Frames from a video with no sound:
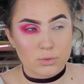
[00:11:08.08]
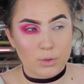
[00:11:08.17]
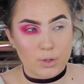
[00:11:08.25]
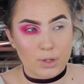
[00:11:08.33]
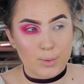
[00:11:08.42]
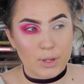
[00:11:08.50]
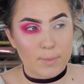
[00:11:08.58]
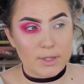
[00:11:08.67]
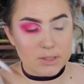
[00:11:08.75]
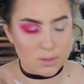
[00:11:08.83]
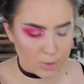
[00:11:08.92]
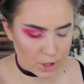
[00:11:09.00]
Going in with a
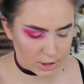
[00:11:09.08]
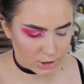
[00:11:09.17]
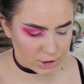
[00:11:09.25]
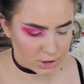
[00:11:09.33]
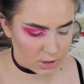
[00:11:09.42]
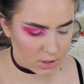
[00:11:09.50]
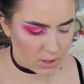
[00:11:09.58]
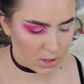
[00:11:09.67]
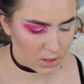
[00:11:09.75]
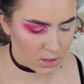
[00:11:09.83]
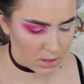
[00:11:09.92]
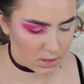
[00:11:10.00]
pencil brush
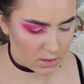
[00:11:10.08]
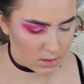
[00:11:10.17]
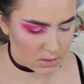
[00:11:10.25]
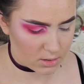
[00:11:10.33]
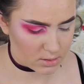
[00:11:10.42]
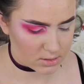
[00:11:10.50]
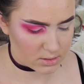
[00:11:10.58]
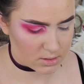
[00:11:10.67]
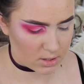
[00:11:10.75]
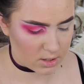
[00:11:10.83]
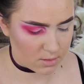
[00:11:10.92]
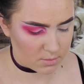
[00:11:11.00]
and the
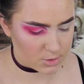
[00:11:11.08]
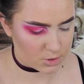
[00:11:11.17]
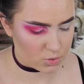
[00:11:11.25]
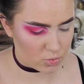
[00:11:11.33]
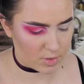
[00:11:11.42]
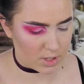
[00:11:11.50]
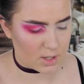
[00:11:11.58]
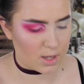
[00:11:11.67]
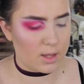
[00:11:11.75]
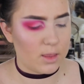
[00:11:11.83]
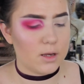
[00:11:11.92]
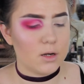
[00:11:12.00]
same two pink
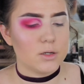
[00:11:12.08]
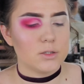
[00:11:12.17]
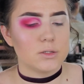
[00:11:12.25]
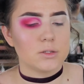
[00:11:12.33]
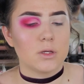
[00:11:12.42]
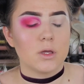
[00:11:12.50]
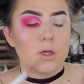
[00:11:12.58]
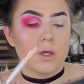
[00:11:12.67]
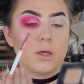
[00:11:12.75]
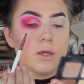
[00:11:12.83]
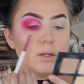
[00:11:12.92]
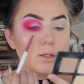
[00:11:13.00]
highlighters,
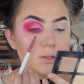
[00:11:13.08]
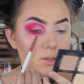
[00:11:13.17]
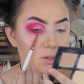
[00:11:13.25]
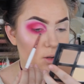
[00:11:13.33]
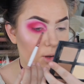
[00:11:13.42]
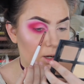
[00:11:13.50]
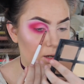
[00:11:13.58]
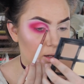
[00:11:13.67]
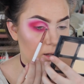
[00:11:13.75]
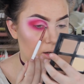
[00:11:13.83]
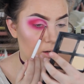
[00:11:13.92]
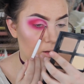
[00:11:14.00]
and this is going
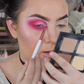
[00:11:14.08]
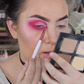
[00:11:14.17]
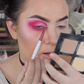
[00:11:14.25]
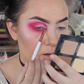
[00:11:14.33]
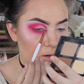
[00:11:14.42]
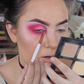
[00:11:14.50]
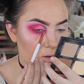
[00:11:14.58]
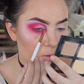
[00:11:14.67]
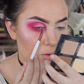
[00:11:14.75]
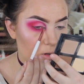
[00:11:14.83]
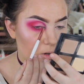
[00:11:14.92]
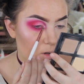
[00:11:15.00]
in on the inner corner.